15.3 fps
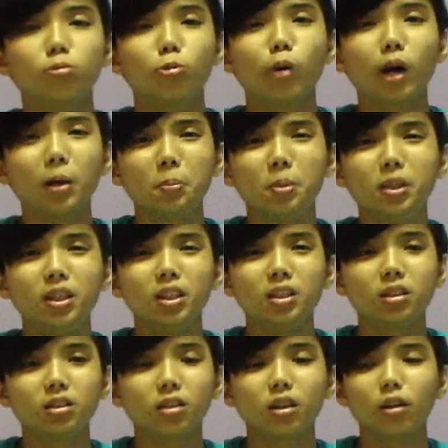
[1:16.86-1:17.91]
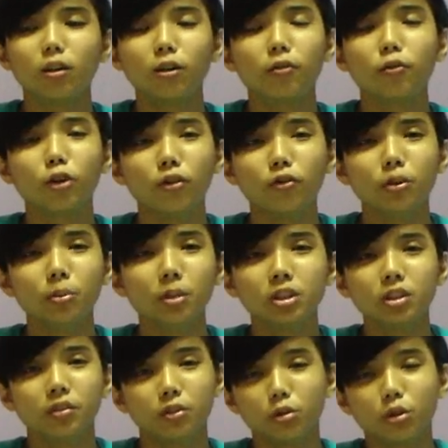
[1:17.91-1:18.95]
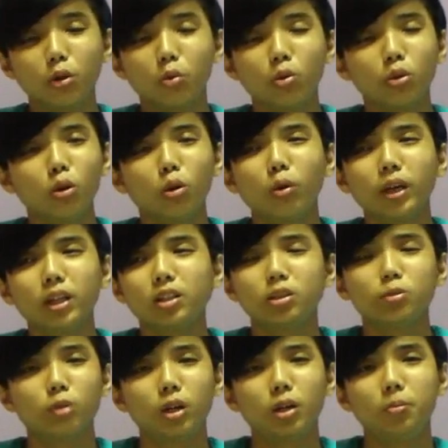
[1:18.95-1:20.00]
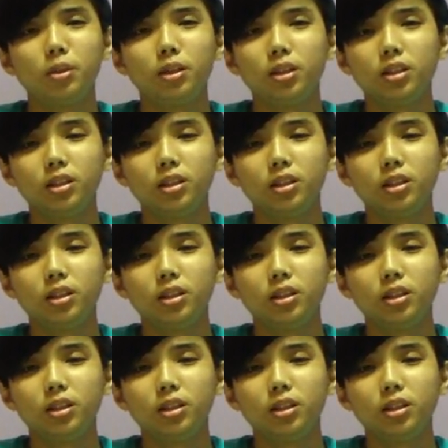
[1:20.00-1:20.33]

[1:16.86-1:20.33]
YPs. For your information, you don't know why it's YP.